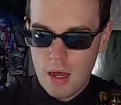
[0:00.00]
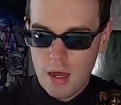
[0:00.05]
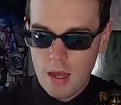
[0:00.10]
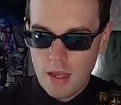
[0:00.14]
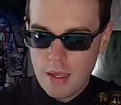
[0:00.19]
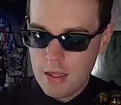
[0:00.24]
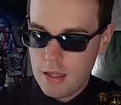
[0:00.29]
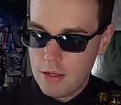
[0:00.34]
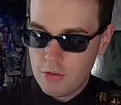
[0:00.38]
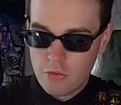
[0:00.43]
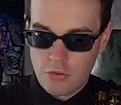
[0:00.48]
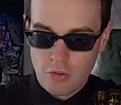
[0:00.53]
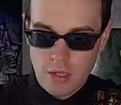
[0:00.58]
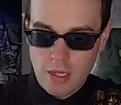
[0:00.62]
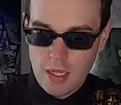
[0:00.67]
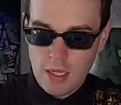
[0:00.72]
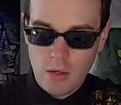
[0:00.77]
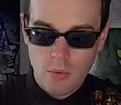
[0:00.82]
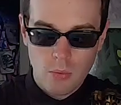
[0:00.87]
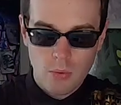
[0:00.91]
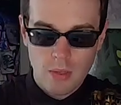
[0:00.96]
It's
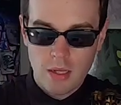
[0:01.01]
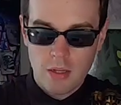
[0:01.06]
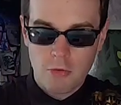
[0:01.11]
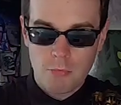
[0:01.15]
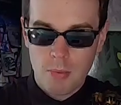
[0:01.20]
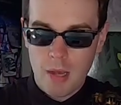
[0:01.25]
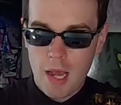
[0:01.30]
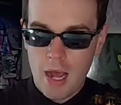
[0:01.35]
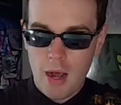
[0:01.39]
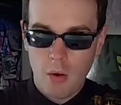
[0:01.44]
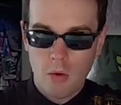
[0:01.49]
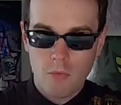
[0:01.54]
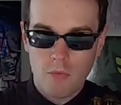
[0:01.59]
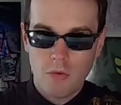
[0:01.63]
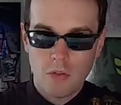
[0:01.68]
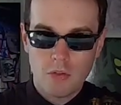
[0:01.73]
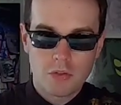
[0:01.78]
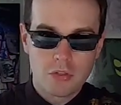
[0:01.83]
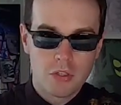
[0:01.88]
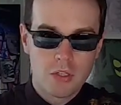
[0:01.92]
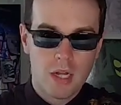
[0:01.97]
equally as
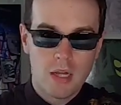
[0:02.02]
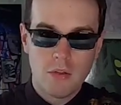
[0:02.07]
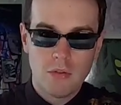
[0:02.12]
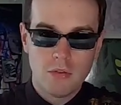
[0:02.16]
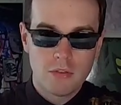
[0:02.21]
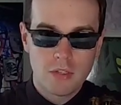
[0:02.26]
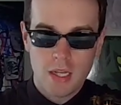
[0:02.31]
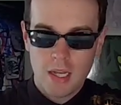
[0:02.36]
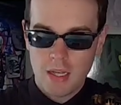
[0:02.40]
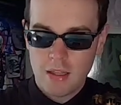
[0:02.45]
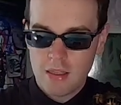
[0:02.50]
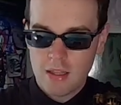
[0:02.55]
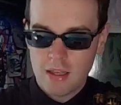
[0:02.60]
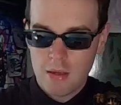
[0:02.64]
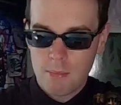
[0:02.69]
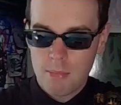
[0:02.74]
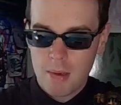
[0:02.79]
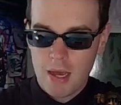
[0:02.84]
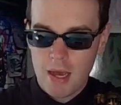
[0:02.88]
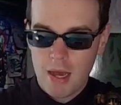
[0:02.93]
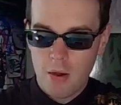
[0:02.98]
powerful, so you're not losing anything in
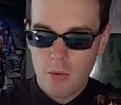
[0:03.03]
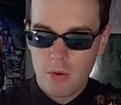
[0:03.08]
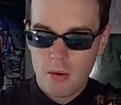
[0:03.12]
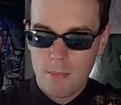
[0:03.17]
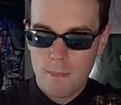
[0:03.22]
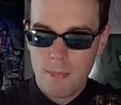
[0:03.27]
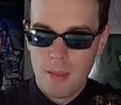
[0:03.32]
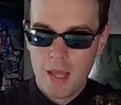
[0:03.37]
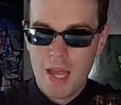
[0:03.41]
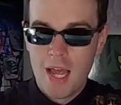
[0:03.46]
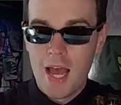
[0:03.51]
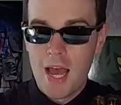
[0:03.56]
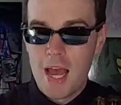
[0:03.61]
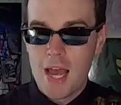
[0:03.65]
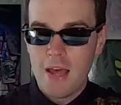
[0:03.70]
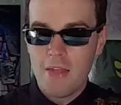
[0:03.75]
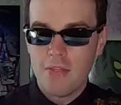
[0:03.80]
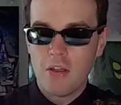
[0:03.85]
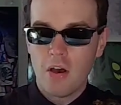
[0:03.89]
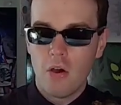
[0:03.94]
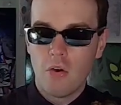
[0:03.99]
power.
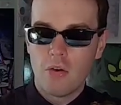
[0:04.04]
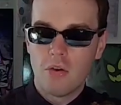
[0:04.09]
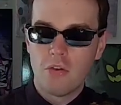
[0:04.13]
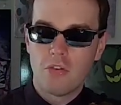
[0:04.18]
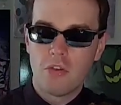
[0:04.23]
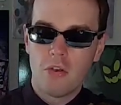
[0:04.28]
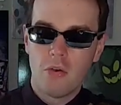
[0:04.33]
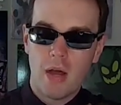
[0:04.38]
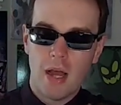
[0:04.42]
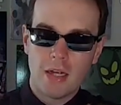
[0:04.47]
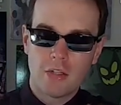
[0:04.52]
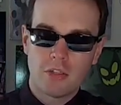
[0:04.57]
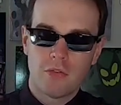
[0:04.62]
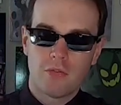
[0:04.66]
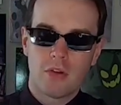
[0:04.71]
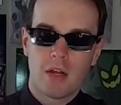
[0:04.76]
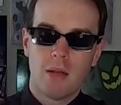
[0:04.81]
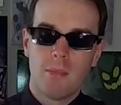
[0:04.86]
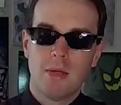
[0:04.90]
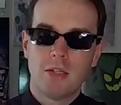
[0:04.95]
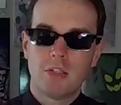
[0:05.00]
And the Odin 2, I actually
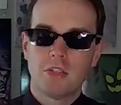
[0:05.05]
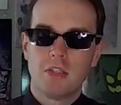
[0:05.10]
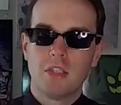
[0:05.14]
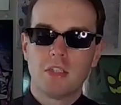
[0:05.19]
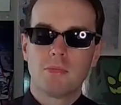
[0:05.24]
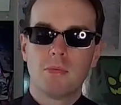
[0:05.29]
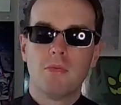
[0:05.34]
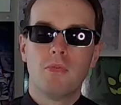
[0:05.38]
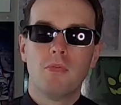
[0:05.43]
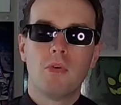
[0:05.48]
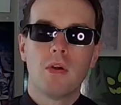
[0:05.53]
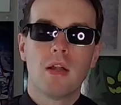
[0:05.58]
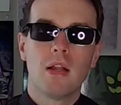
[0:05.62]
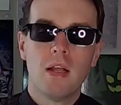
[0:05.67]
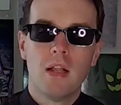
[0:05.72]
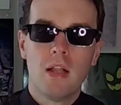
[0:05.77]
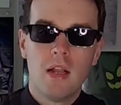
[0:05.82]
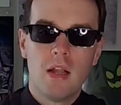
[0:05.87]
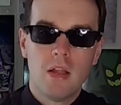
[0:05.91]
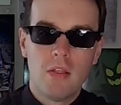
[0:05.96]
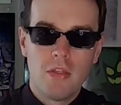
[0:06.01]
forgot to mention this before.
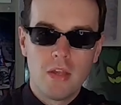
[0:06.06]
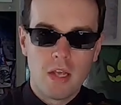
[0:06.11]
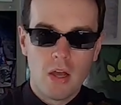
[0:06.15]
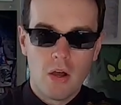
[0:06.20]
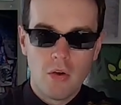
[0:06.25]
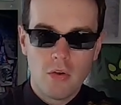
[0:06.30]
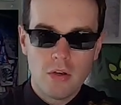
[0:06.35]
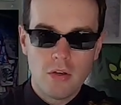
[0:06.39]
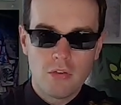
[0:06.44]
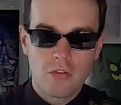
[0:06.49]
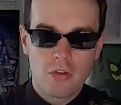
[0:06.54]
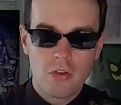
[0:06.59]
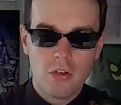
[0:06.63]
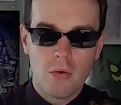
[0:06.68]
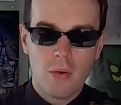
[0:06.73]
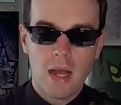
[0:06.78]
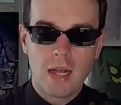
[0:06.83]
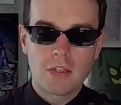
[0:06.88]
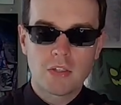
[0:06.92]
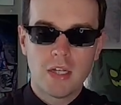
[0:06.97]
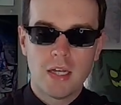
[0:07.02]
The Odin 2
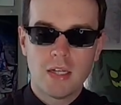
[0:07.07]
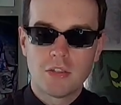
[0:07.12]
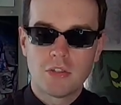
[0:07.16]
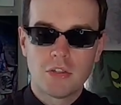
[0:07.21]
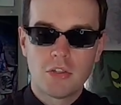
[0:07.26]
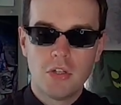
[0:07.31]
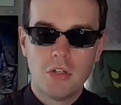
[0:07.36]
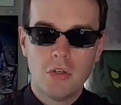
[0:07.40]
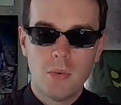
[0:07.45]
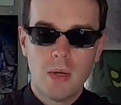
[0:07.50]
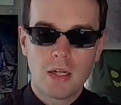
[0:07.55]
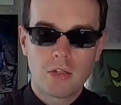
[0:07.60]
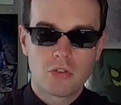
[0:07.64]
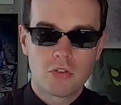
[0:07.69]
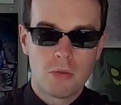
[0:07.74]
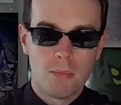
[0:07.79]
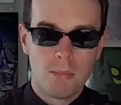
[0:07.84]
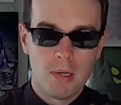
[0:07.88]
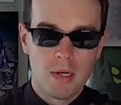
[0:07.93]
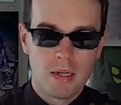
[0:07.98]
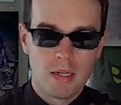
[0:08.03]
actually has 2
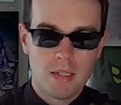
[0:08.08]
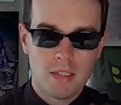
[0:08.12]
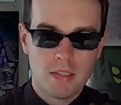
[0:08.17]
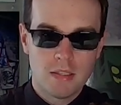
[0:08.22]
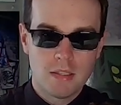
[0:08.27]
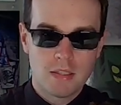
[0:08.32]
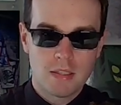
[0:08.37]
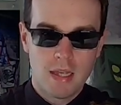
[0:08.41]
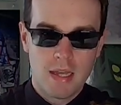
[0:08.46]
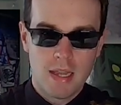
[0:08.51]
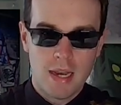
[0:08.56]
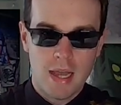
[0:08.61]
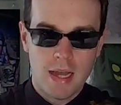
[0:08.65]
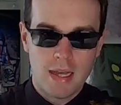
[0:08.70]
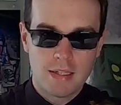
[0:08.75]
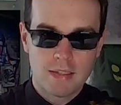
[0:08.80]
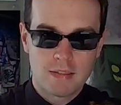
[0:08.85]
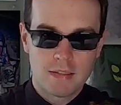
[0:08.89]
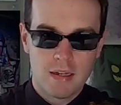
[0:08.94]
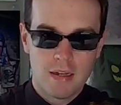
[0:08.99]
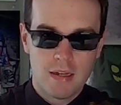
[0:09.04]
extra buttons. It
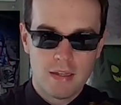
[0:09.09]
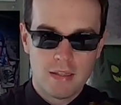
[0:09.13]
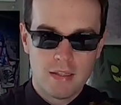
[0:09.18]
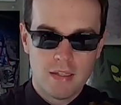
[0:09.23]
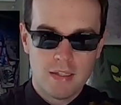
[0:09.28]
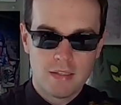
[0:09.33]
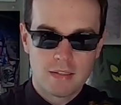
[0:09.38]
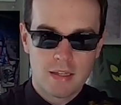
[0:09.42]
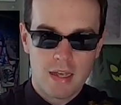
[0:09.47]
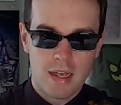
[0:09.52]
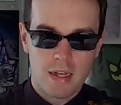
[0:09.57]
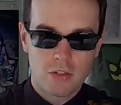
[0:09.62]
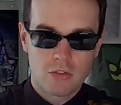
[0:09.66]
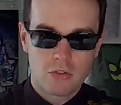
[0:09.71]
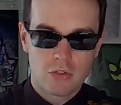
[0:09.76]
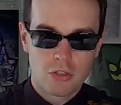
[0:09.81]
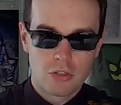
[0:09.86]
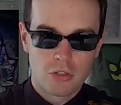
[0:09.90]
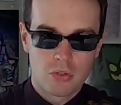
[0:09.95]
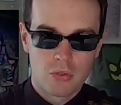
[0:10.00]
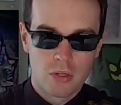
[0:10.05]
has these
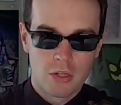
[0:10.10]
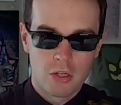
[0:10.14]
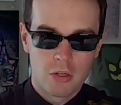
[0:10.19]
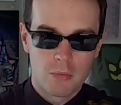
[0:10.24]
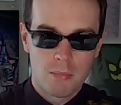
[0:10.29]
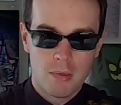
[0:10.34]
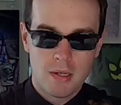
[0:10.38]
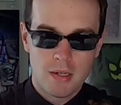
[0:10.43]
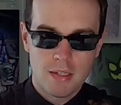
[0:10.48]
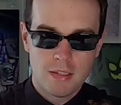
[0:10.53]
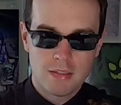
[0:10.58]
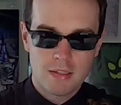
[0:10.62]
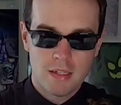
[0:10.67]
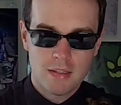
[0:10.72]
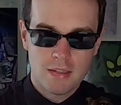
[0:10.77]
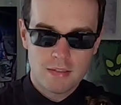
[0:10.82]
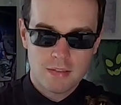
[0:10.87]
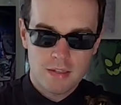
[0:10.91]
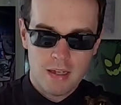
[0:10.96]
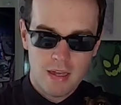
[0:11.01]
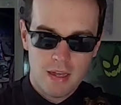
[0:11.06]
extra trigger buttons on
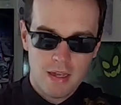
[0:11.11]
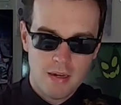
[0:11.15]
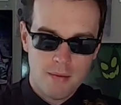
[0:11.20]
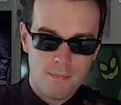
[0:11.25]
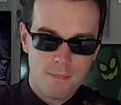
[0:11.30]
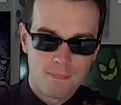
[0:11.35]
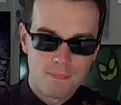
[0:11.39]
the side.